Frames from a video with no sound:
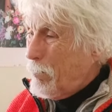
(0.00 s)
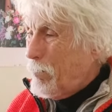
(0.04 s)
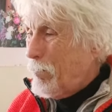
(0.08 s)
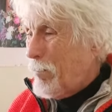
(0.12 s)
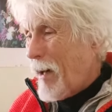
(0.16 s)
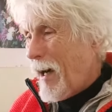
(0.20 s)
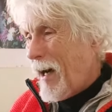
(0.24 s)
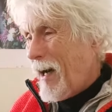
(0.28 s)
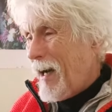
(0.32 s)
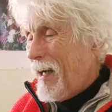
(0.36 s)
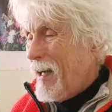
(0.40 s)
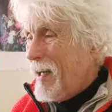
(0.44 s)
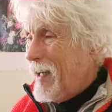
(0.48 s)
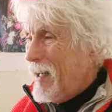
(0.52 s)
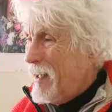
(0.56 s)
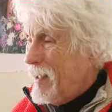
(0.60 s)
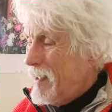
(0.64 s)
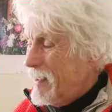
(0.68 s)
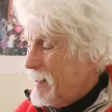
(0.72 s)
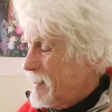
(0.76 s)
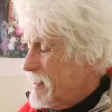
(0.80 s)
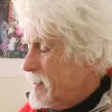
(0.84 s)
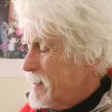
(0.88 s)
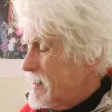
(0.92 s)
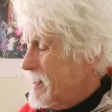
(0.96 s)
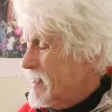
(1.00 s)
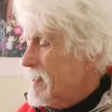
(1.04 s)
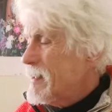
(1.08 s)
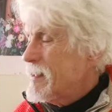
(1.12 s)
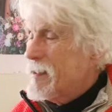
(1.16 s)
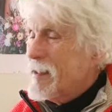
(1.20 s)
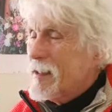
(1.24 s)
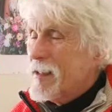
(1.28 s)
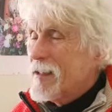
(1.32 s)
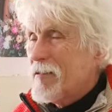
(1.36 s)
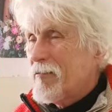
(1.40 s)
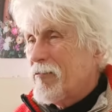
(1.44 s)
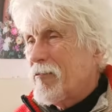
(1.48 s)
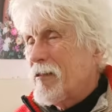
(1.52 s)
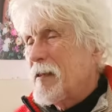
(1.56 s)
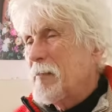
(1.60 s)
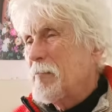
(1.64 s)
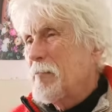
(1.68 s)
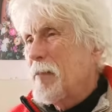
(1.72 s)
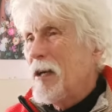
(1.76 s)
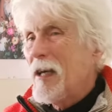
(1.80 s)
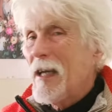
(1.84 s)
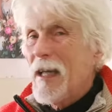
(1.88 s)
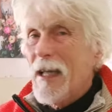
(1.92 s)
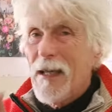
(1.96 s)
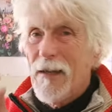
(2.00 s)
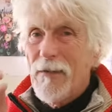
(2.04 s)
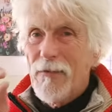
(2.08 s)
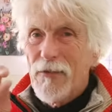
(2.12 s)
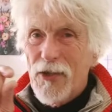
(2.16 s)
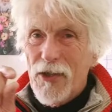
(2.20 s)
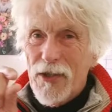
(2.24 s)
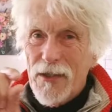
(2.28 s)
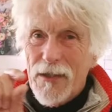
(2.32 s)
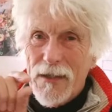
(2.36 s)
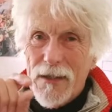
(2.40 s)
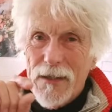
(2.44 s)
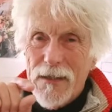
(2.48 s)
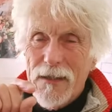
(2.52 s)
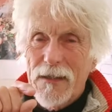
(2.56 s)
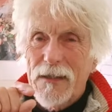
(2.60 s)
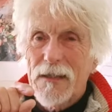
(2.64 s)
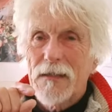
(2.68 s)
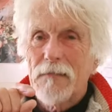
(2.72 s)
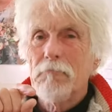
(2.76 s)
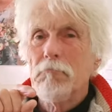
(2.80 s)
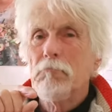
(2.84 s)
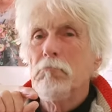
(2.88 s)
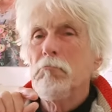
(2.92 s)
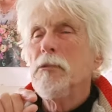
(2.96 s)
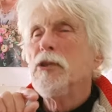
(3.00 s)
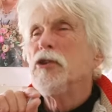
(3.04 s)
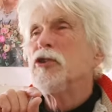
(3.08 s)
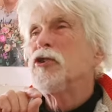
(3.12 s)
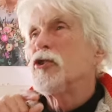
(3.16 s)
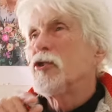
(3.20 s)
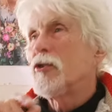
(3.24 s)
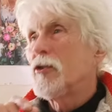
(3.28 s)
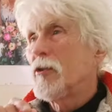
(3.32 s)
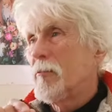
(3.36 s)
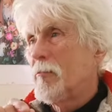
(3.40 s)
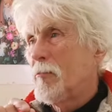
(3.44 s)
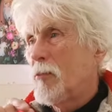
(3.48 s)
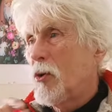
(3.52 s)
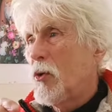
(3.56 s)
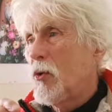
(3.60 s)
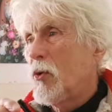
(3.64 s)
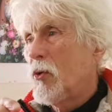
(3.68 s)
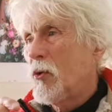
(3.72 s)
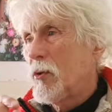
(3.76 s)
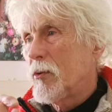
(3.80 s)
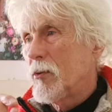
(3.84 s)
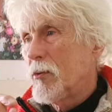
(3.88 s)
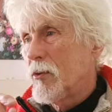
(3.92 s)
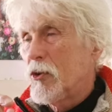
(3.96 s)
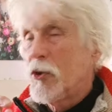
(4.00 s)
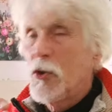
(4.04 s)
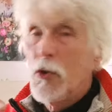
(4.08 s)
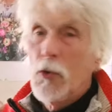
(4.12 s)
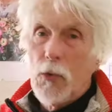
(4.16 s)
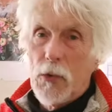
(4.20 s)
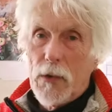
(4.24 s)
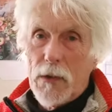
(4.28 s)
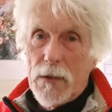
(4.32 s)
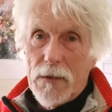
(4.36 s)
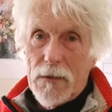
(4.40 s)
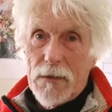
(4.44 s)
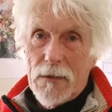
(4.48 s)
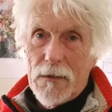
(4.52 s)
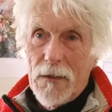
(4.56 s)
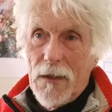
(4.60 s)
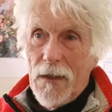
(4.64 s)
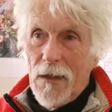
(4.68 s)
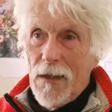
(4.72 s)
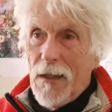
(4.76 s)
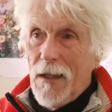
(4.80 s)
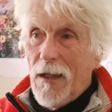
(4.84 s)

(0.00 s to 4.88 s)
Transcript: The Z6iii might have just a smidgen more noise.